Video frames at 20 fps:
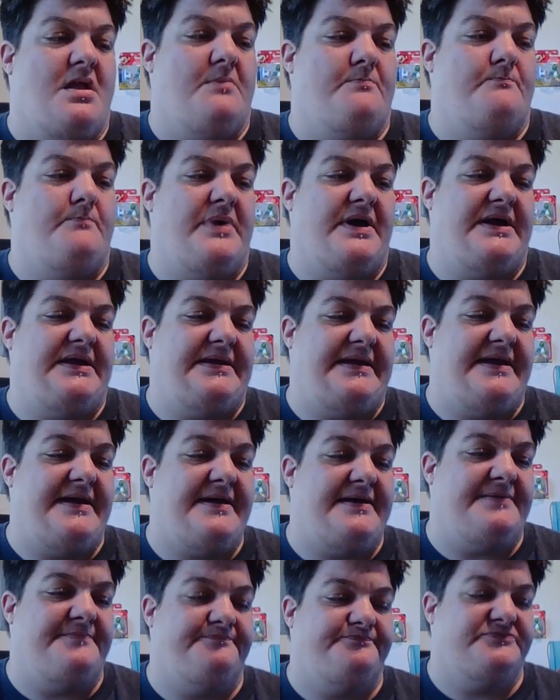But
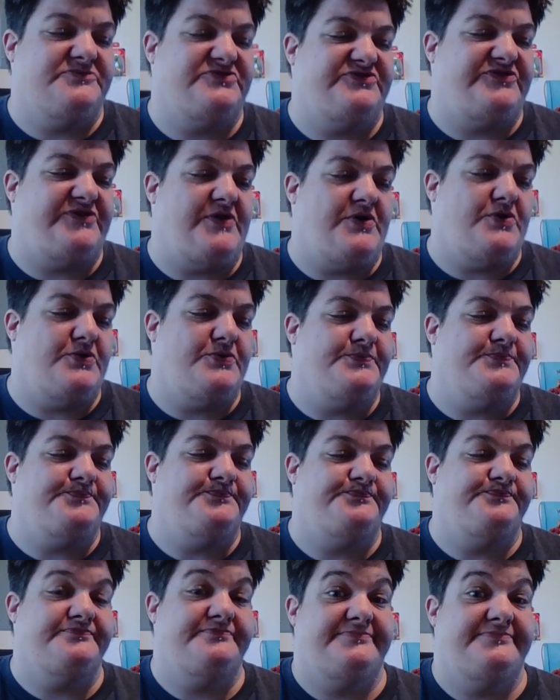yeah, so
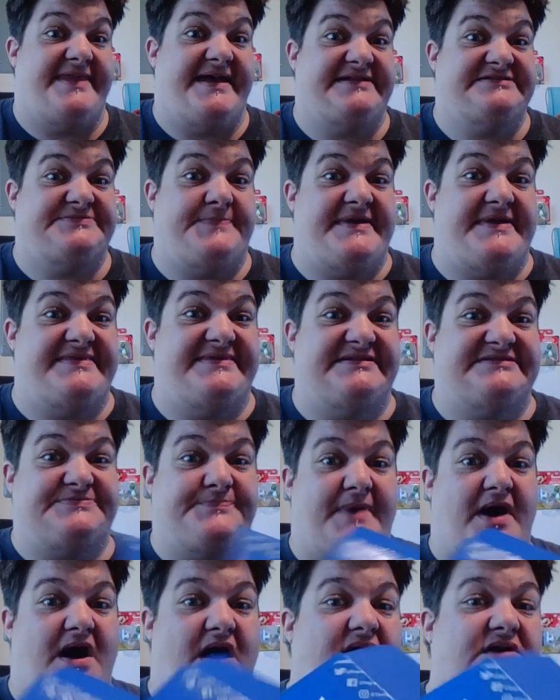that's been this
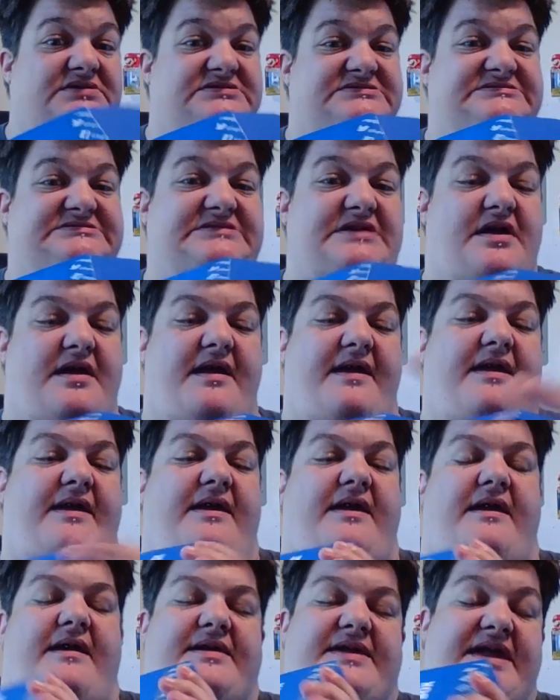box.
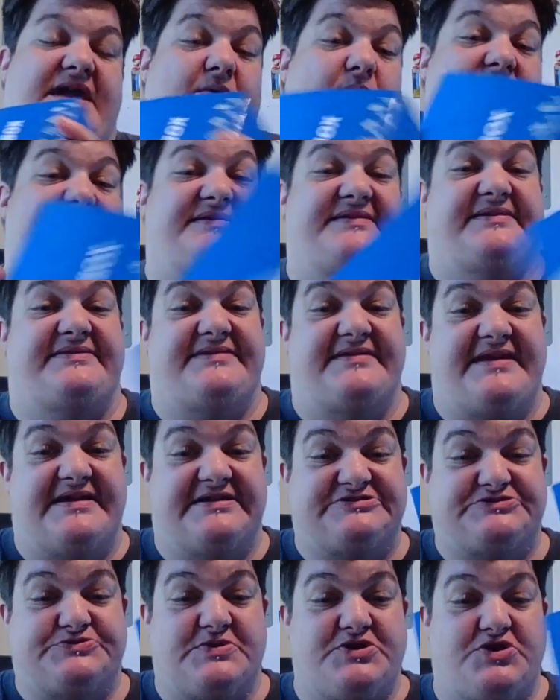Can't wait to get the
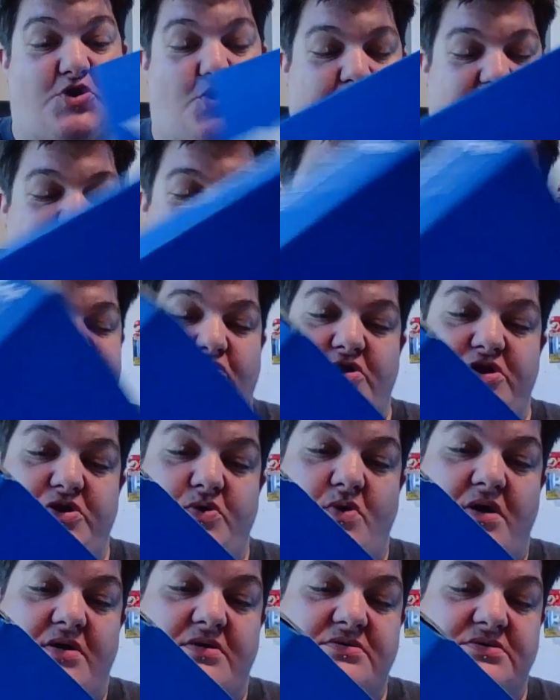next one to open it for you
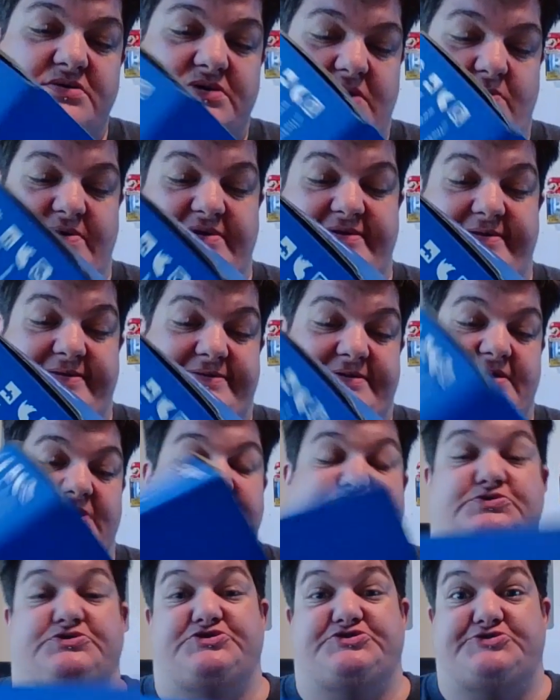all. Can't wait to get the
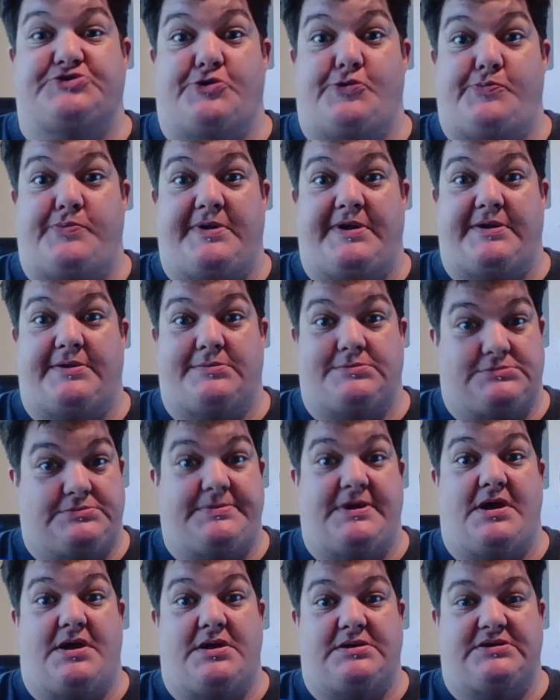next one just to open it, to
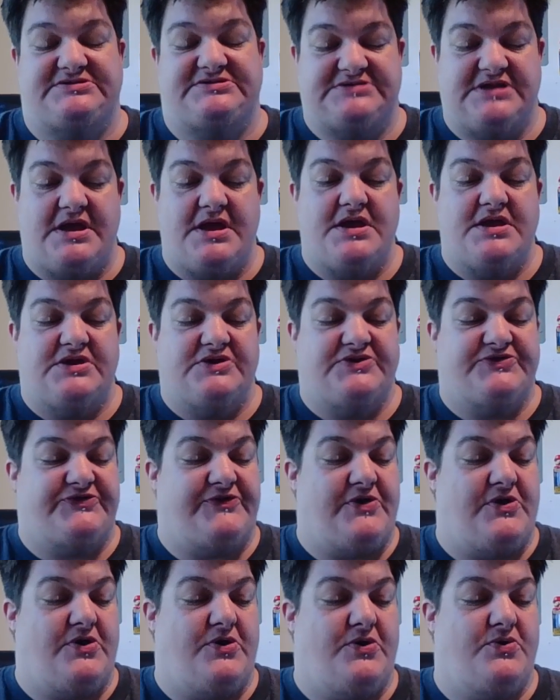be honest.
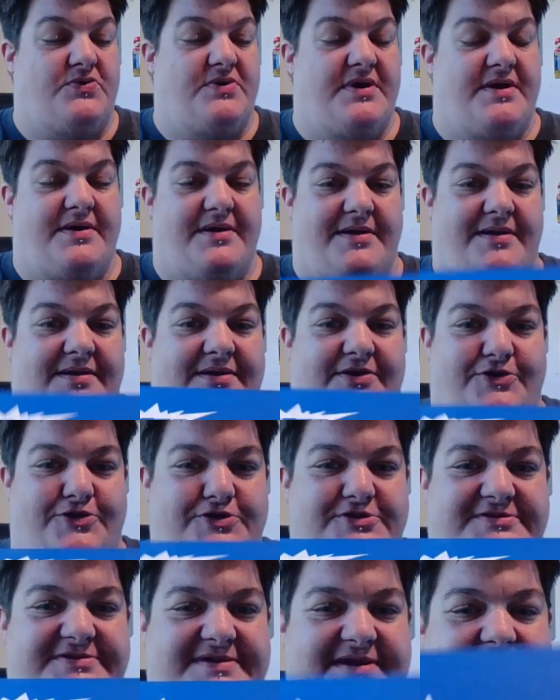So,
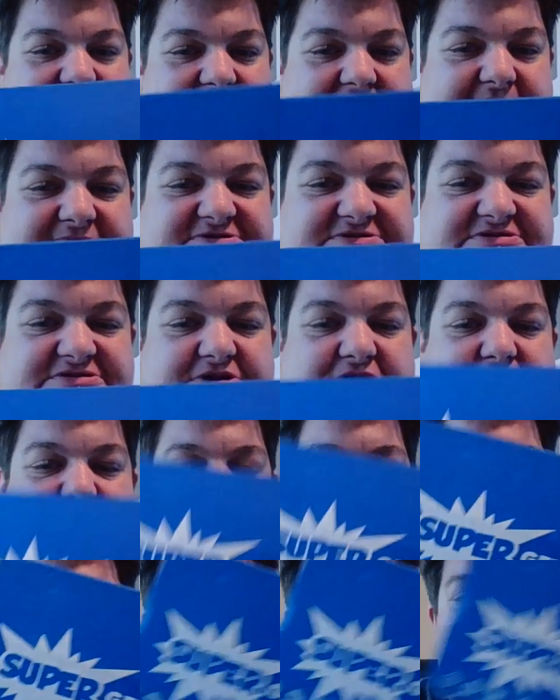good times.
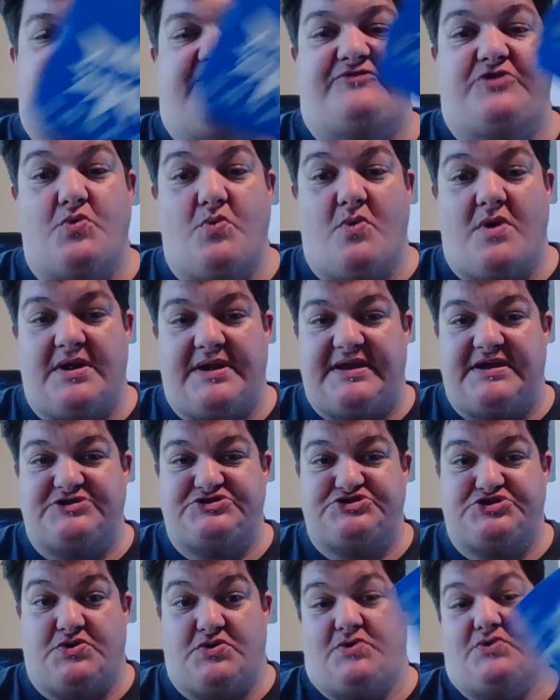So, if you want to
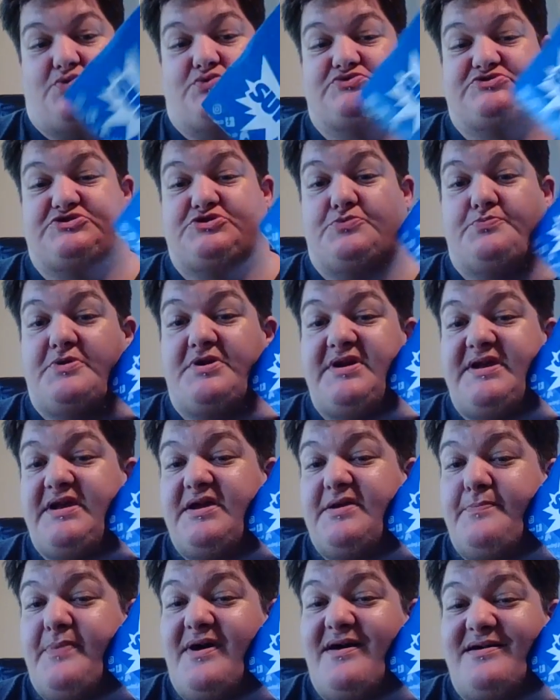get your own Super
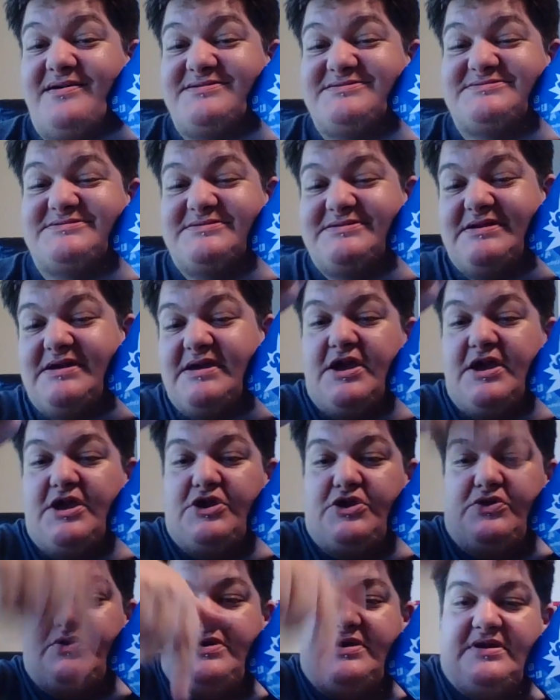Geek Box,
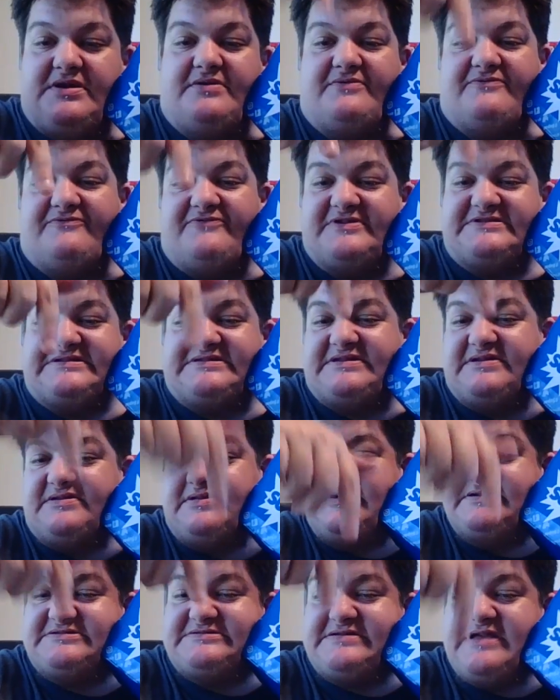you can visit the
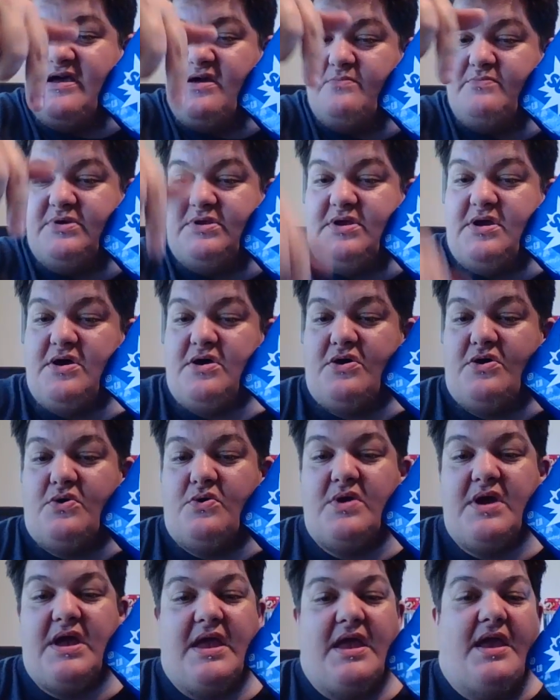links down
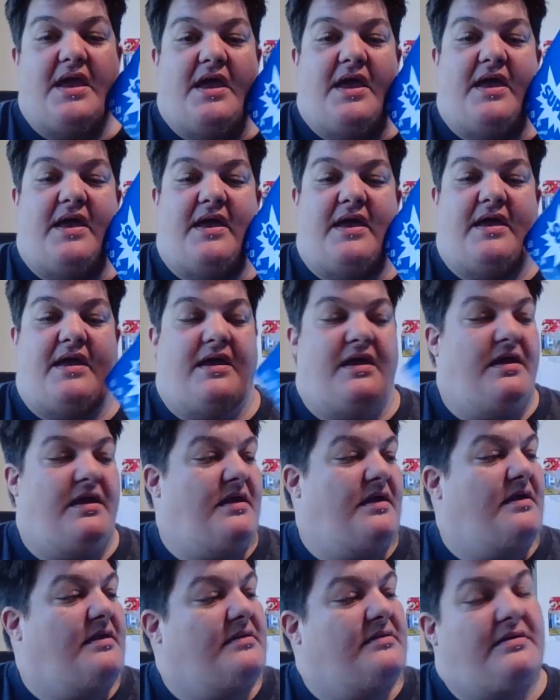below
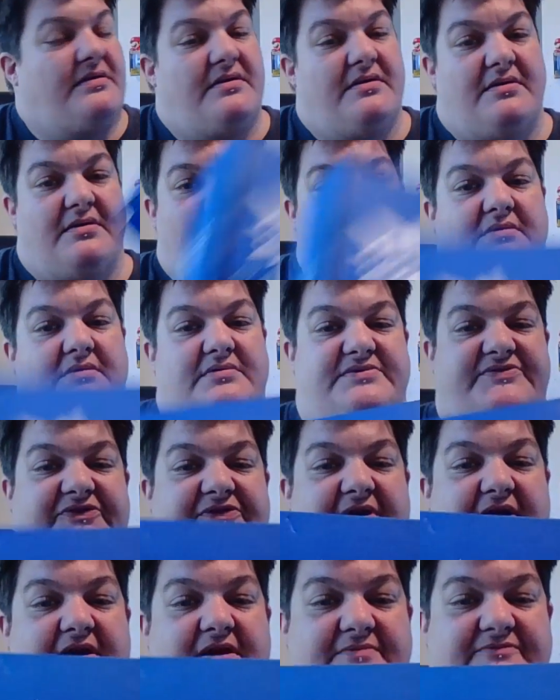and sign